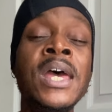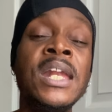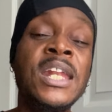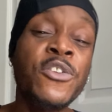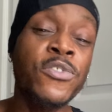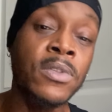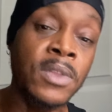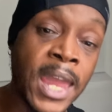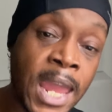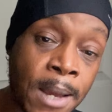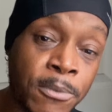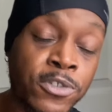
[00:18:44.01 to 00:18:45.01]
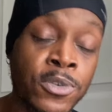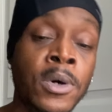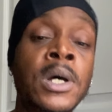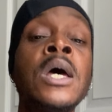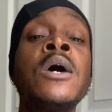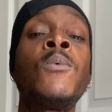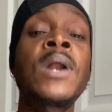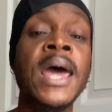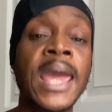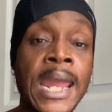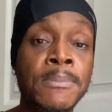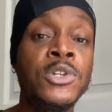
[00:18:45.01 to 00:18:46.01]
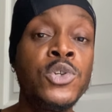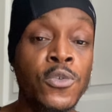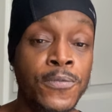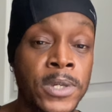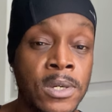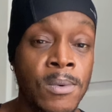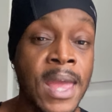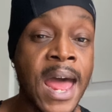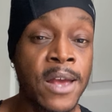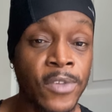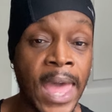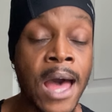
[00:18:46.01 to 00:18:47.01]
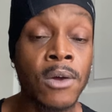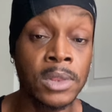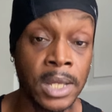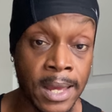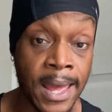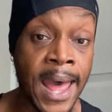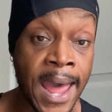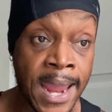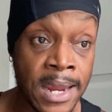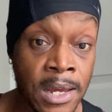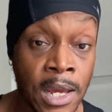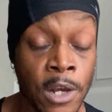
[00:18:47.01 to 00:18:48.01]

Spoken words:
that's damn sure what I aim to do for you guys out there, all right?